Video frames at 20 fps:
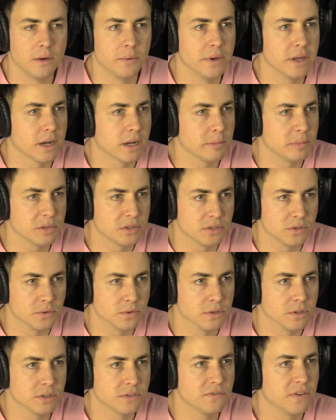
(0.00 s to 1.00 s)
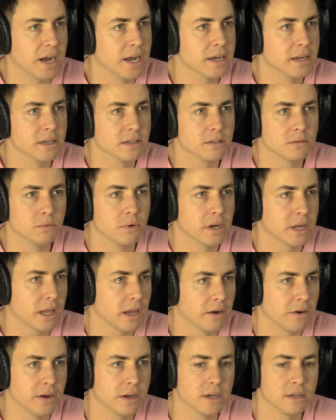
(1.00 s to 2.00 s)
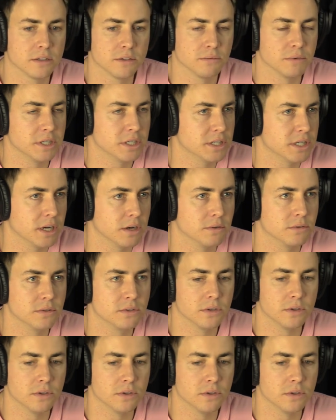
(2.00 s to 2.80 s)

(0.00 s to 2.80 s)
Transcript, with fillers: We had a couple stores find us, want to carry us, reached out.